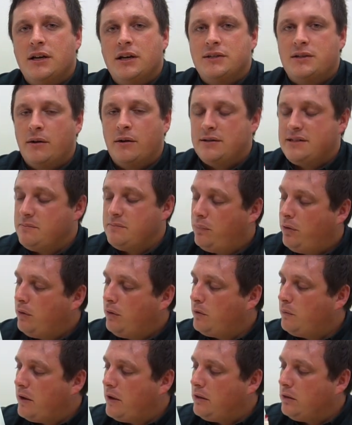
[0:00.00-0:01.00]
So it's
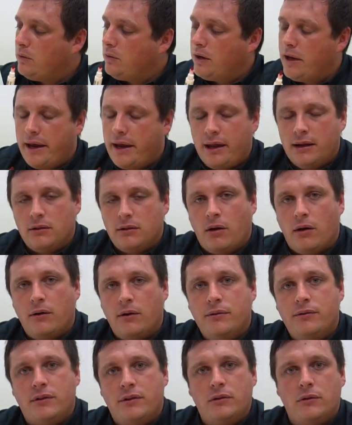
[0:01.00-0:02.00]
important when looking at
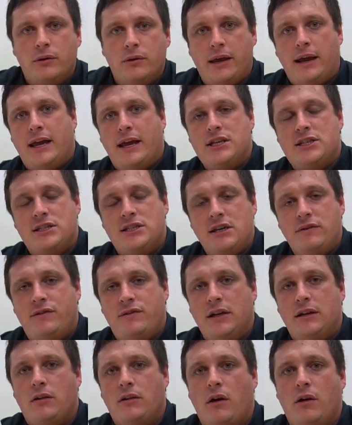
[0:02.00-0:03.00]
loans and looking at
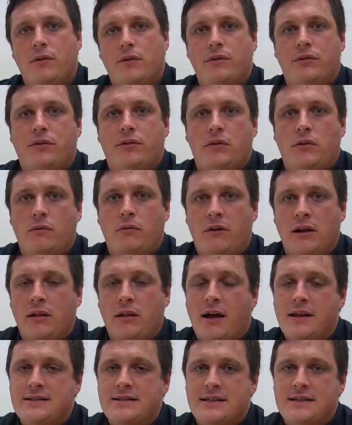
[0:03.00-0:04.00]
shifting loans to
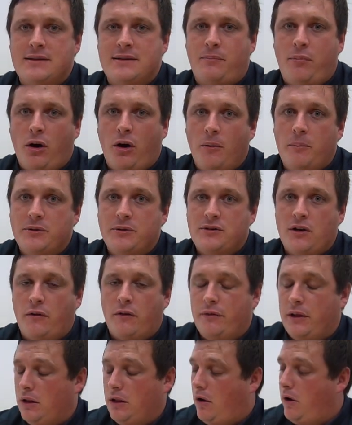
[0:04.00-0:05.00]
realise it's the purpose of the